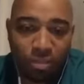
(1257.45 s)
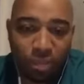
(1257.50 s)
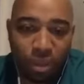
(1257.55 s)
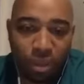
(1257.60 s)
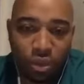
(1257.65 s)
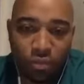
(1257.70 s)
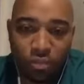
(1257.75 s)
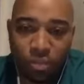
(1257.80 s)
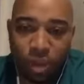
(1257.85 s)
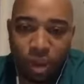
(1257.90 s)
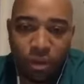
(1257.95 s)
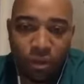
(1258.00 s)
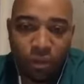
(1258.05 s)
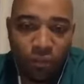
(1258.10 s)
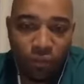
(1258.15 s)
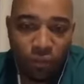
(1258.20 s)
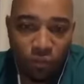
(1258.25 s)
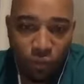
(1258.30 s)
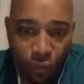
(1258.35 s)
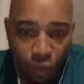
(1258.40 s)
You've made a
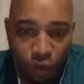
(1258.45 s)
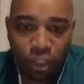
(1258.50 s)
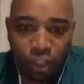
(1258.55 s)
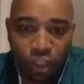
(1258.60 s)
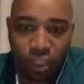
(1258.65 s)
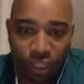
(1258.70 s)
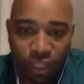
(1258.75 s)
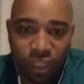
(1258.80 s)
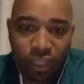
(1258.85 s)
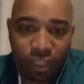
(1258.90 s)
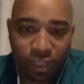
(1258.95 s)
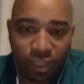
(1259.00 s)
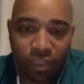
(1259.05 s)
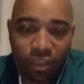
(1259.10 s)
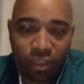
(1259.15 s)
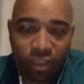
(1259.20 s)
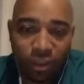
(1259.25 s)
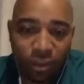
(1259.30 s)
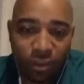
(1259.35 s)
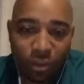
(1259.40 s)
fortune here
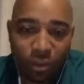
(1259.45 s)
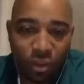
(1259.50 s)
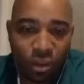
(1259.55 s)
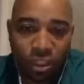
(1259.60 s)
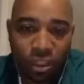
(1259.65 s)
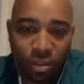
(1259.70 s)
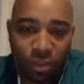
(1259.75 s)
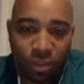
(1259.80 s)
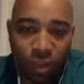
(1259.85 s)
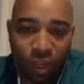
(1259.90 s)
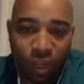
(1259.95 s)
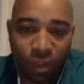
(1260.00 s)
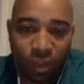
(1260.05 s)
with this man.